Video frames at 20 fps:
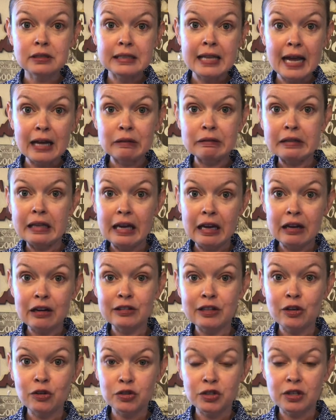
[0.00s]
Down there,
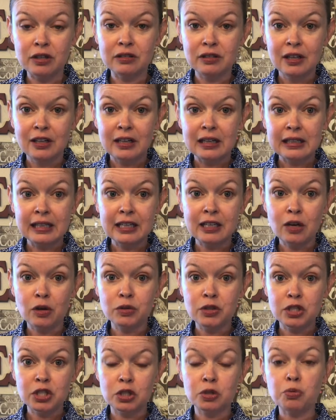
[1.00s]
click on
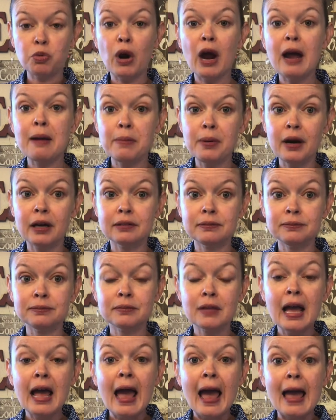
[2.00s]
the subscribe
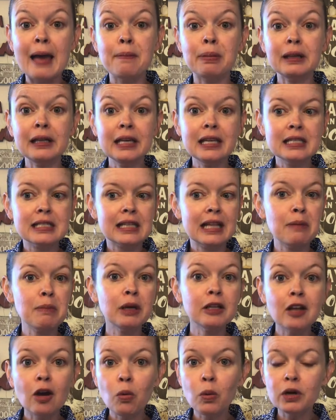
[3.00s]
button, and please let
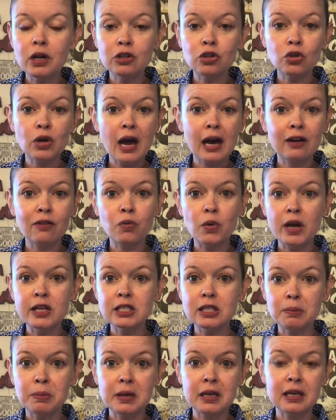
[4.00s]
me know what other kind of
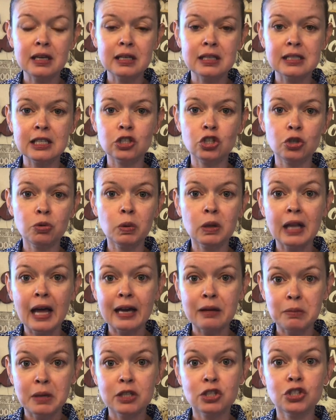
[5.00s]
recipes that you would
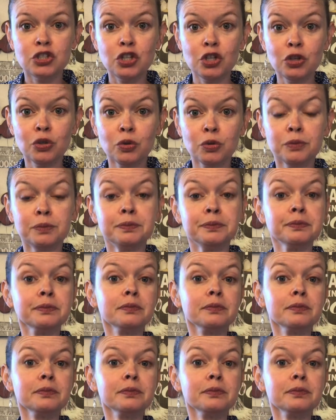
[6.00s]
like me to do.